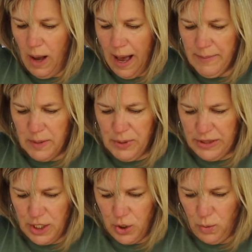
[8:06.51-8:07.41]
I'm going to
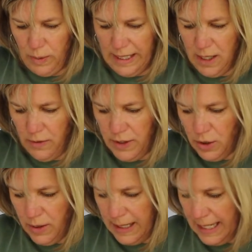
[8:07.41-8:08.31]
put the green on the
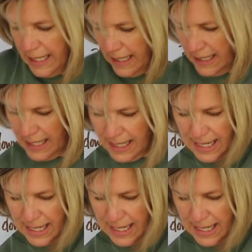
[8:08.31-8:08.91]
green.